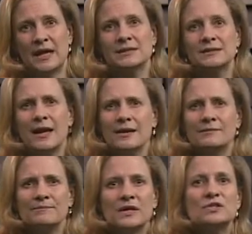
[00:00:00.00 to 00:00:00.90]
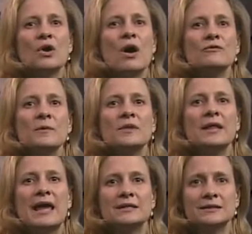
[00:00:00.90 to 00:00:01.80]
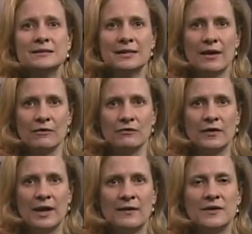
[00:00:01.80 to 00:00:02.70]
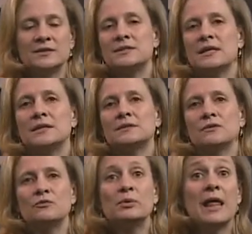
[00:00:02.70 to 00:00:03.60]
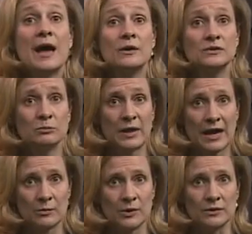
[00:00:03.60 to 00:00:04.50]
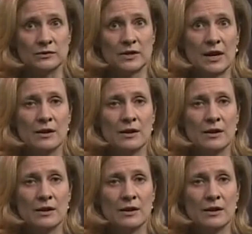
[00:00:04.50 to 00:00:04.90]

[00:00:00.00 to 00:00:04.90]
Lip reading: it's like a song from the land itself that sings of plows and blackbirds,